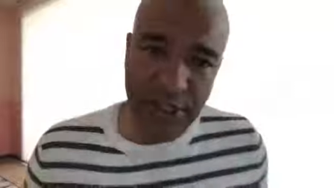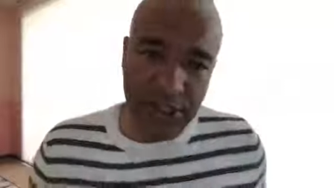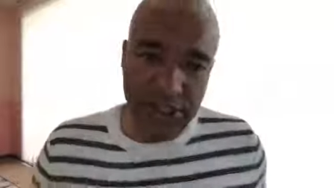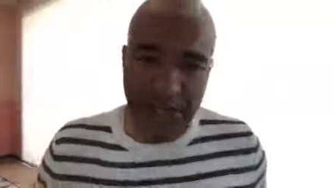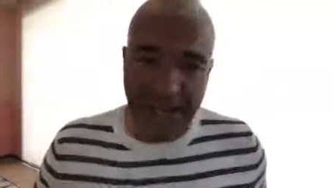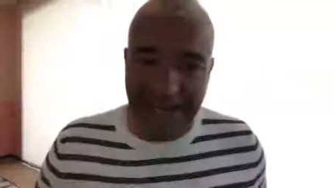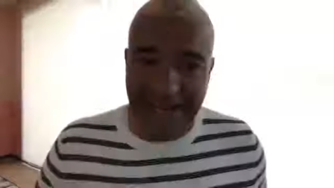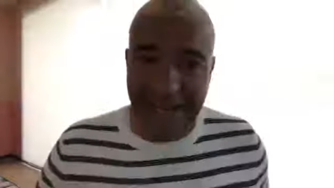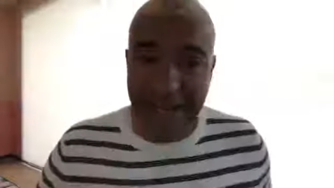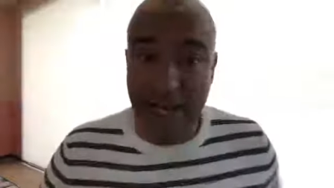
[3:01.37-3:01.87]

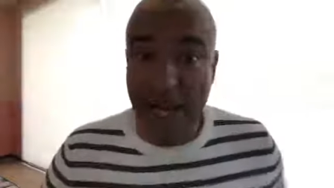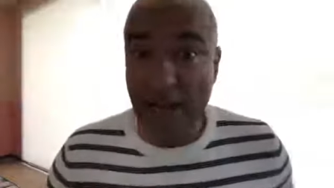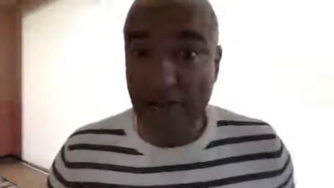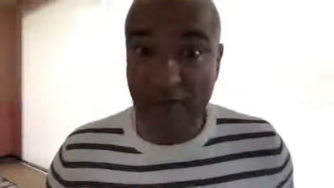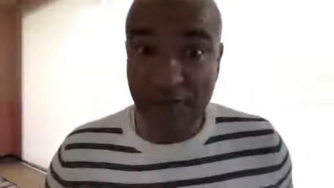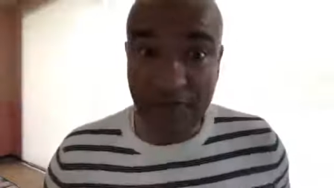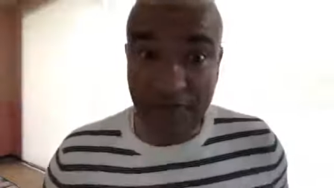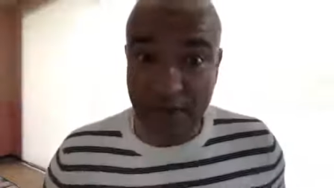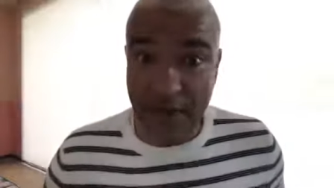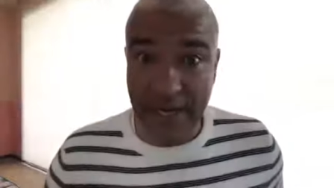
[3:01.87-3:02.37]
like not
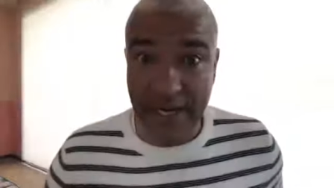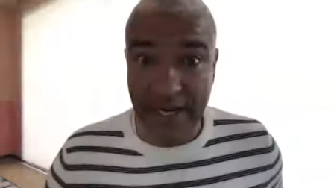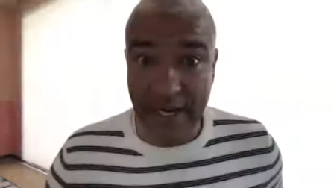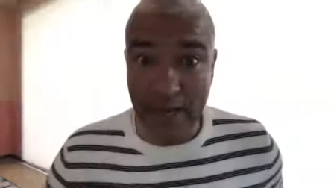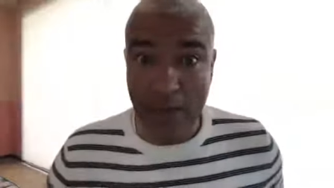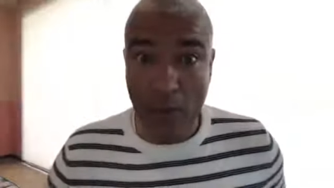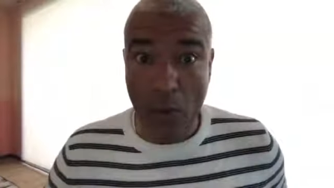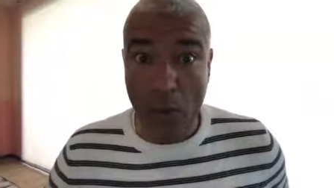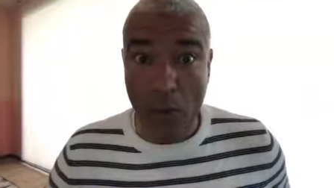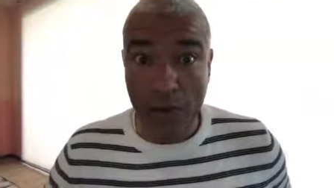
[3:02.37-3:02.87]
fun
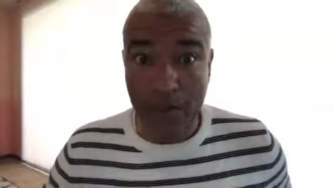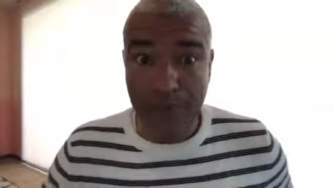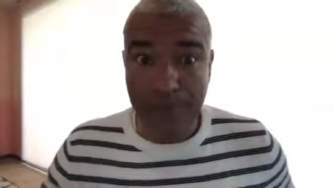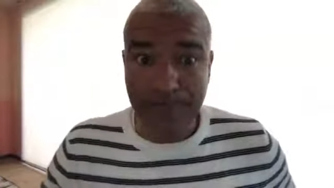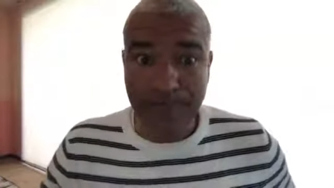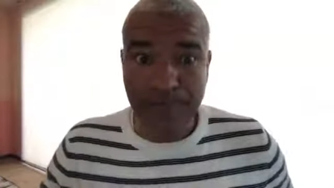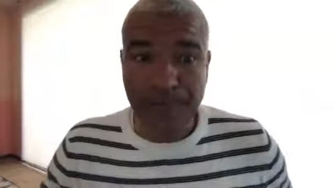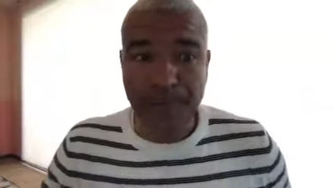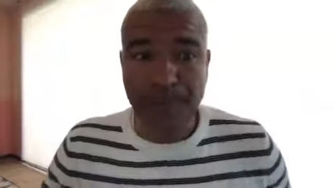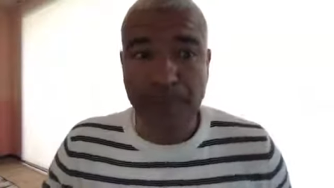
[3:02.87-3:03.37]
anymore
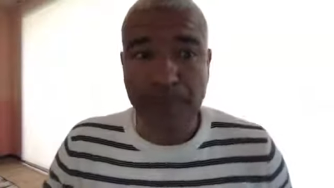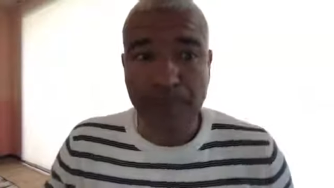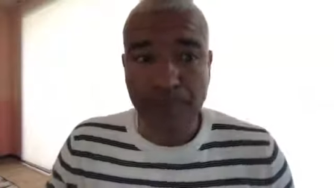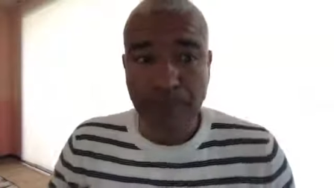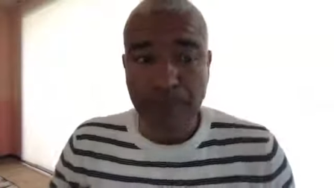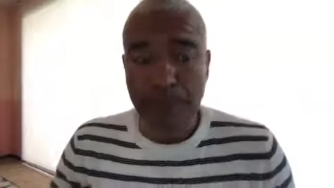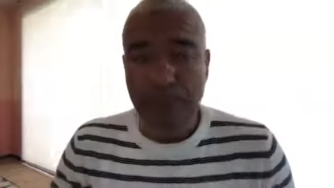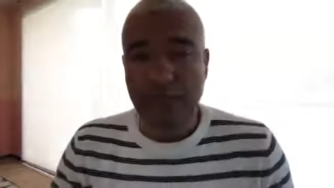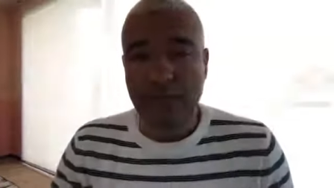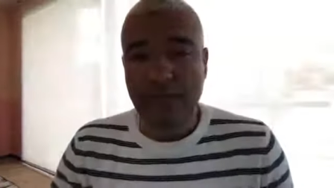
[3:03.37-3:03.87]

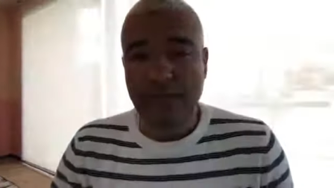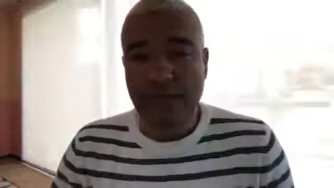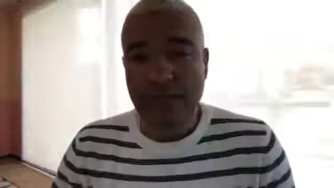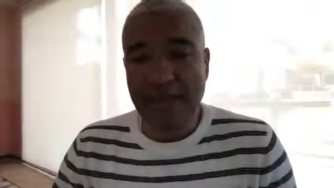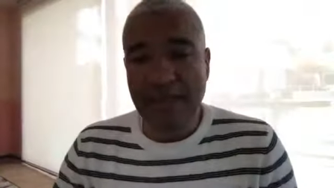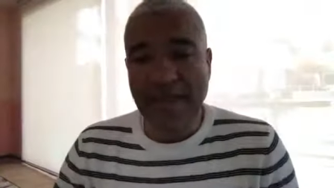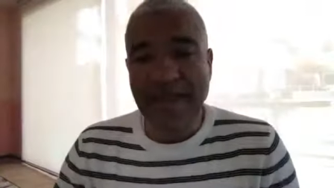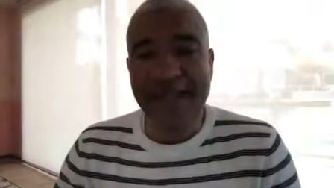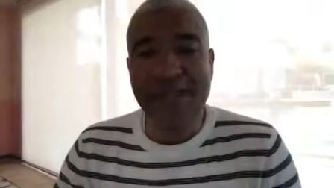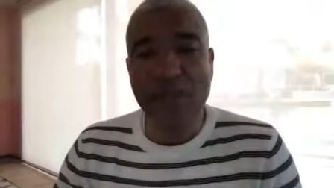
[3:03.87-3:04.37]

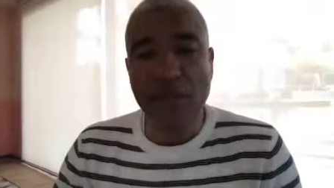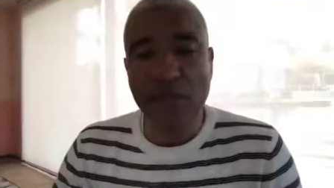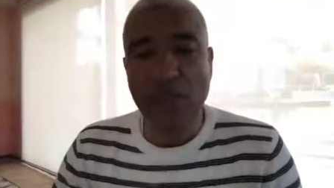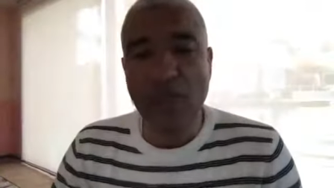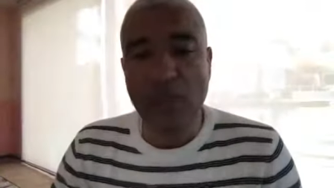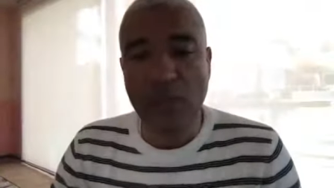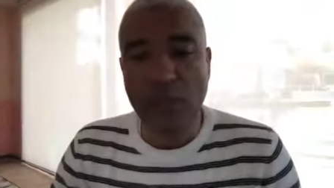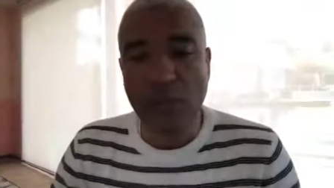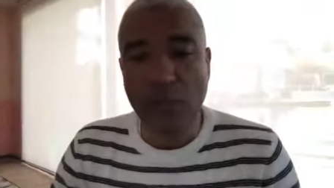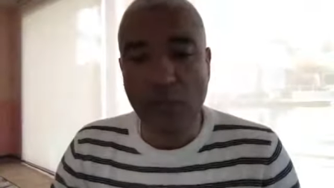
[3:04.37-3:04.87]
that you
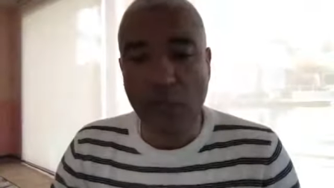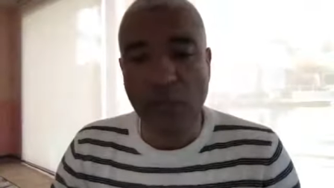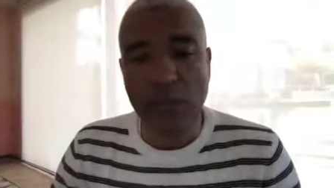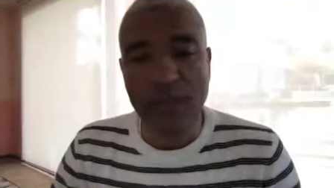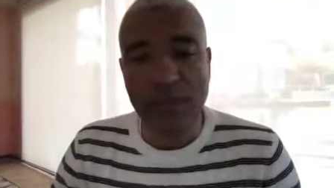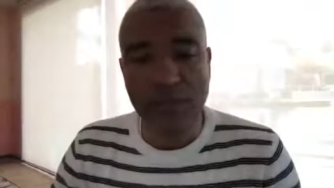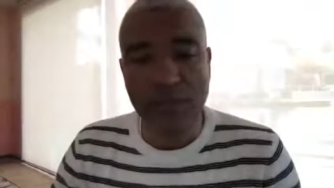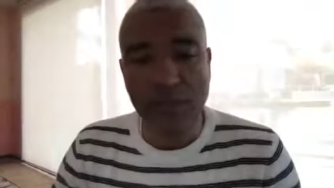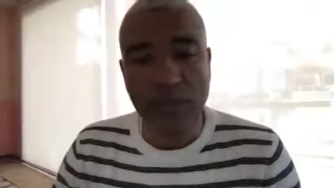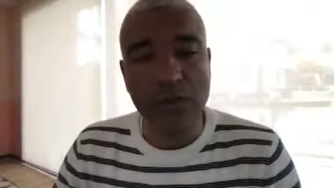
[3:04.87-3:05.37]
will
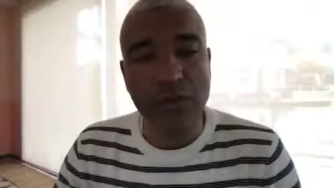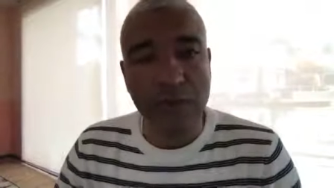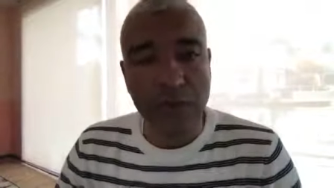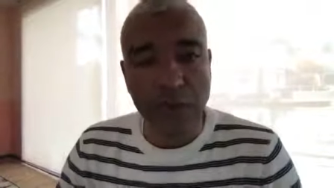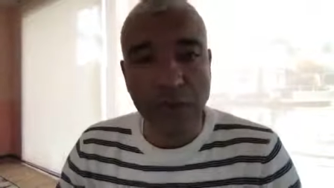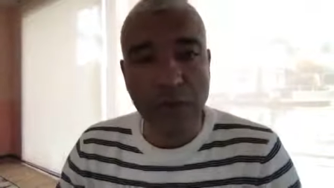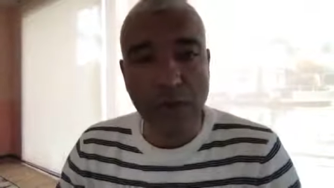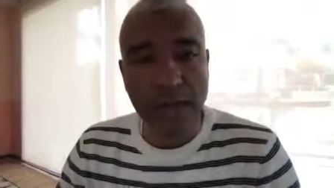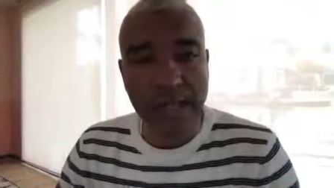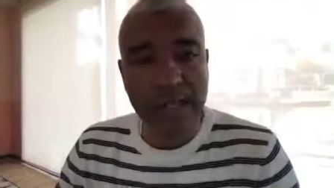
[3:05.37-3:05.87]
want to, to
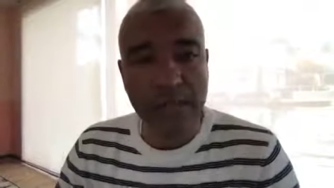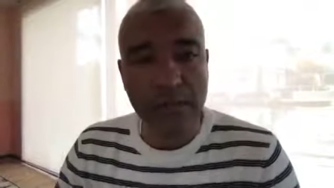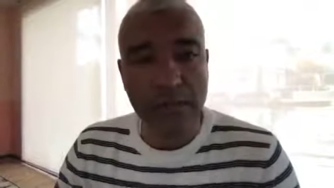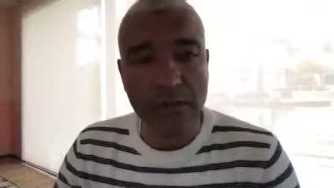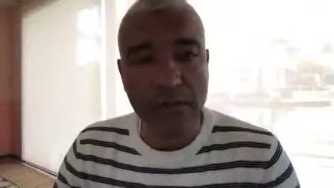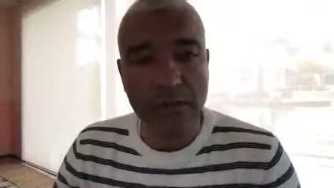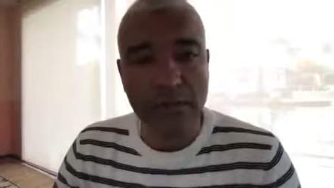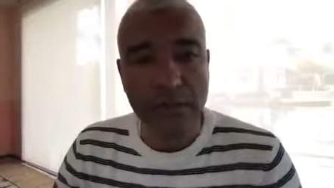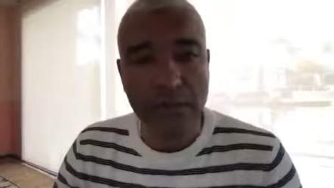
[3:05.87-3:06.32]
quit.